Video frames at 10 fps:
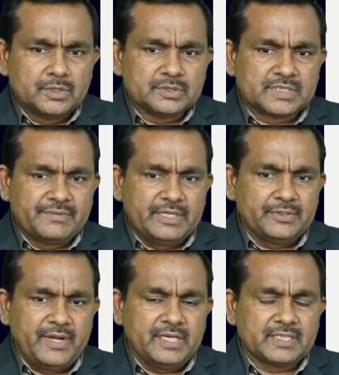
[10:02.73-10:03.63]
7 to
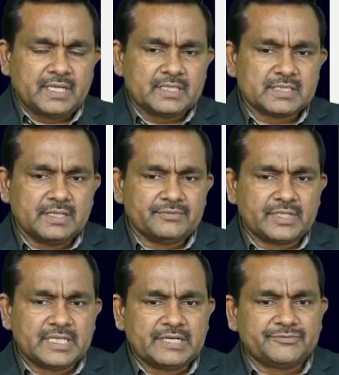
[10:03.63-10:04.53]
8:30, sir,
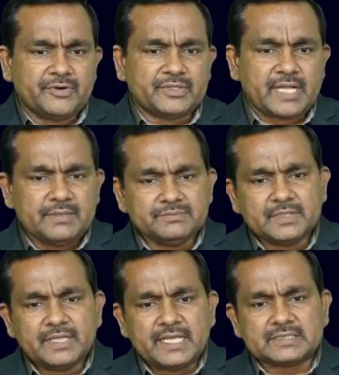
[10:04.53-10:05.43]
1.5 hour time.
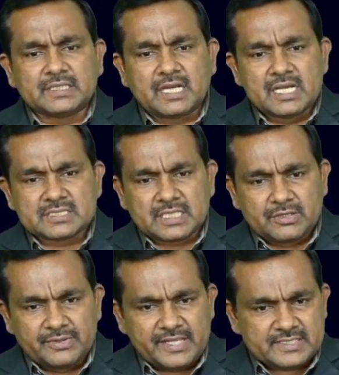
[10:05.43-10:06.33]
Next, cost
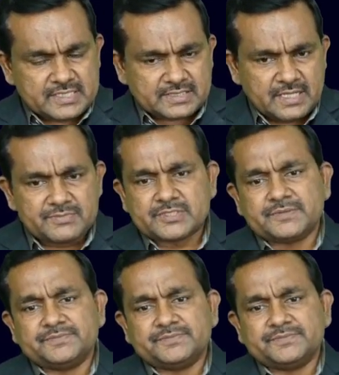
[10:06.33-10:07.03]
accounting systems.